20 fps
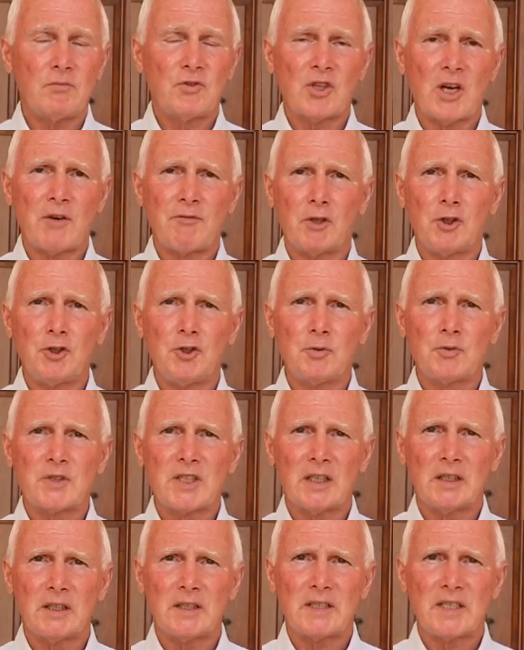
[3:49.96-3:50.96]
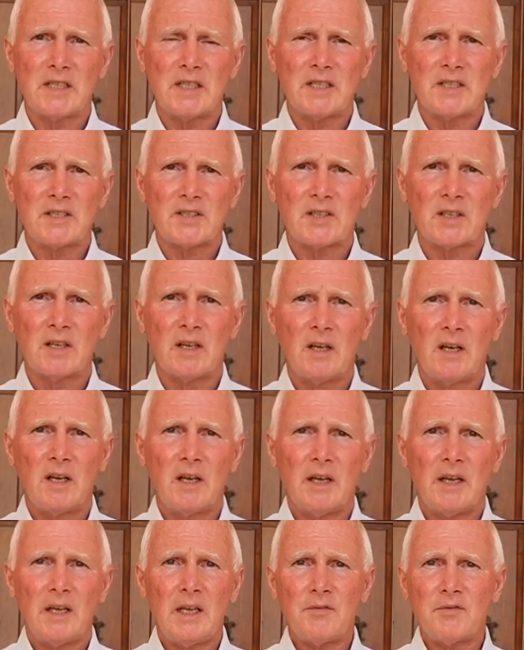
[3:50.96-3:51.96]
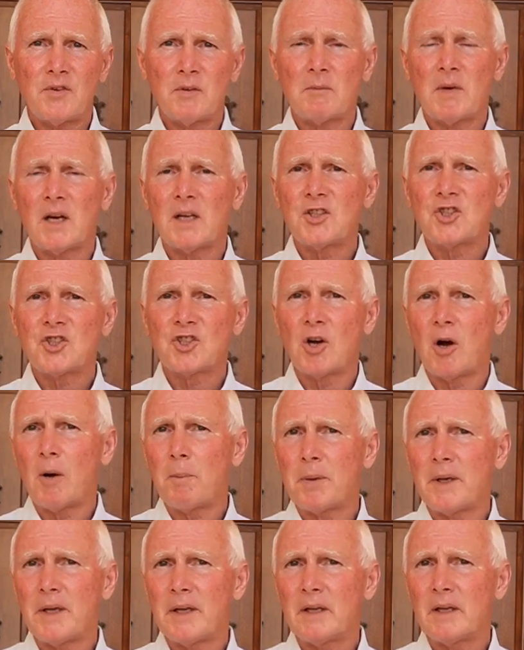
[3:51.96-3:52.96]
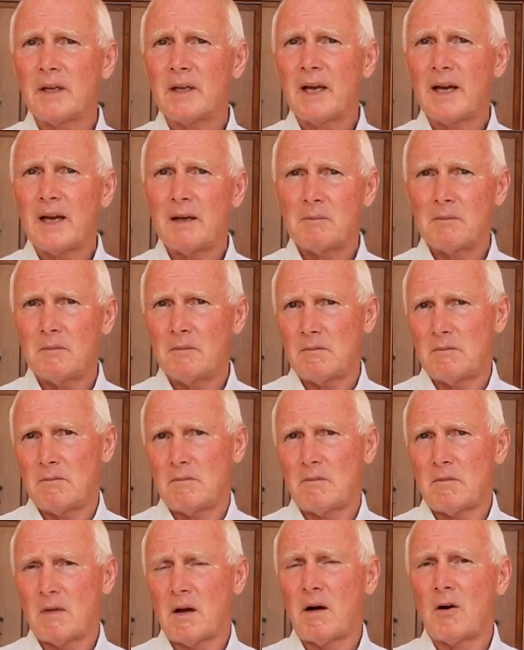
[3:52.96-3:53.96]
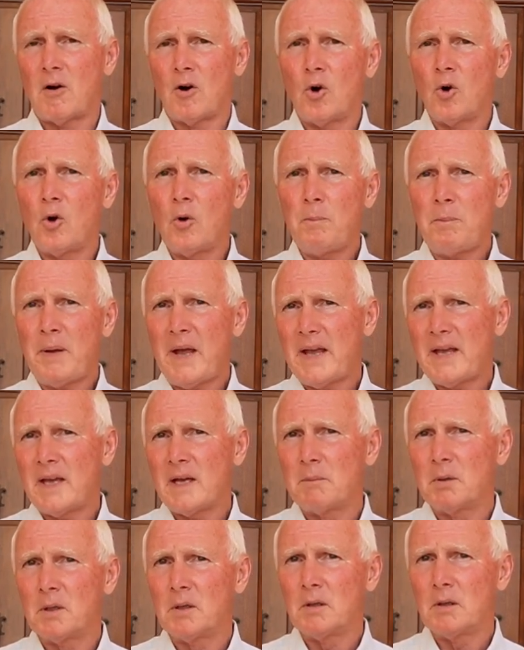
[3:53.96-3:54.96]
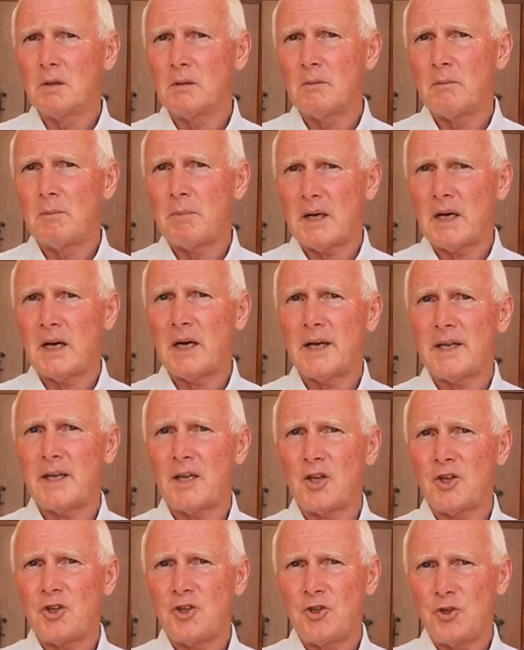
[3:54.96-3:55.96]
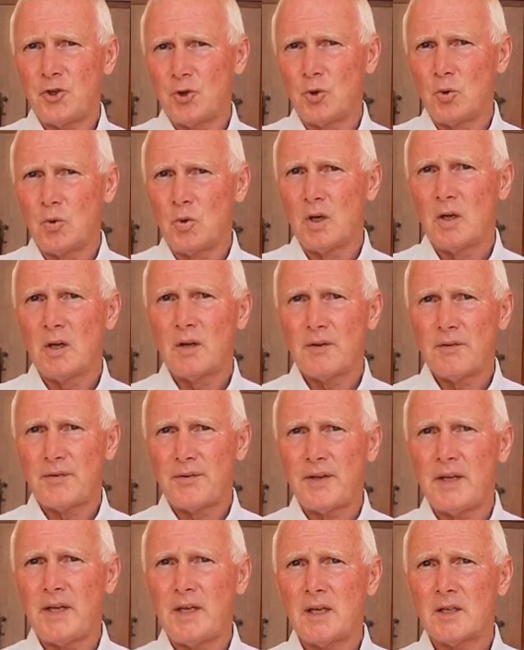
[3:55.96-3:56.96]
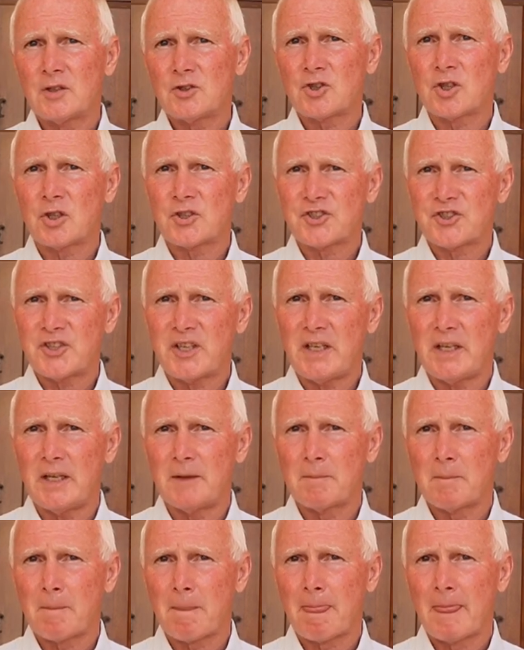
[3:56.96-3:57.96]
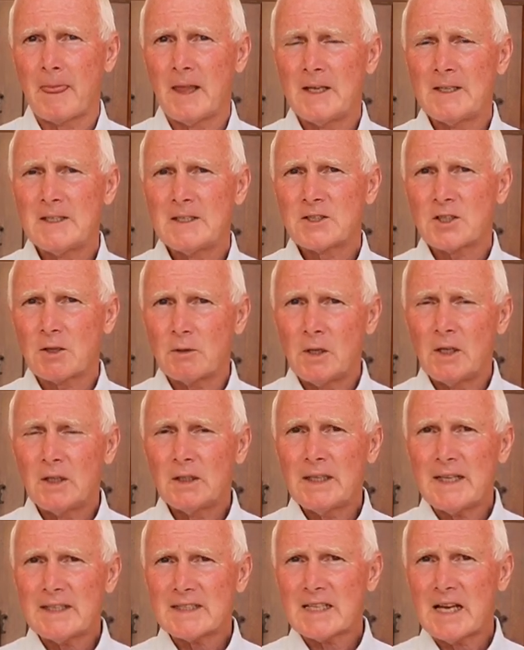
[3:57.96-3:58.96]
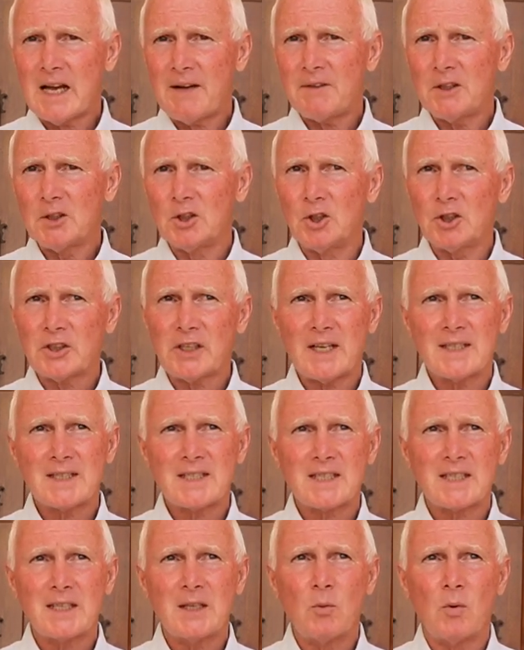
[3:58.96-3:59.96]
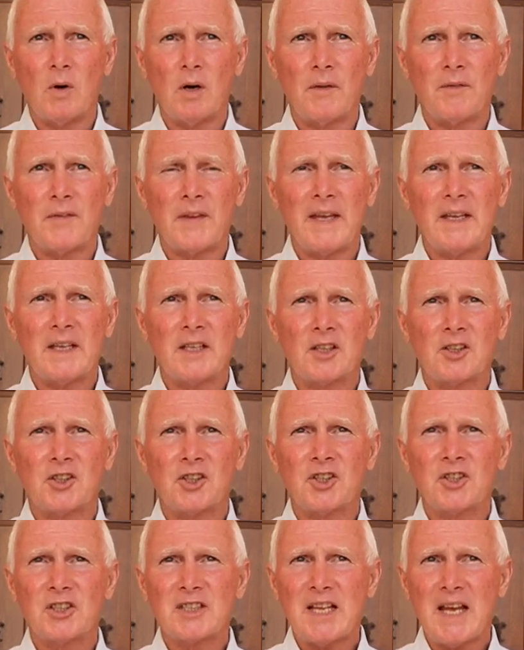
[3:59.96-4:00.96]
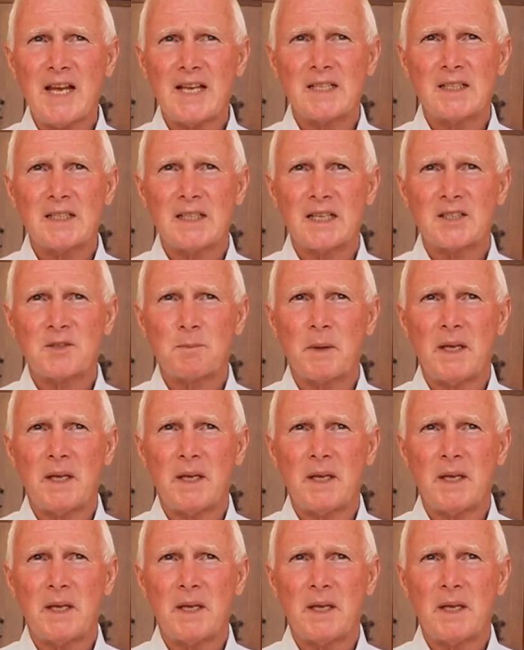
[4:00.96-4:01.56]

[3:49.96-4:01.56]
general utilities, even my shopping, are all payable by you, the trustee. So let's have a look and see what they could contend as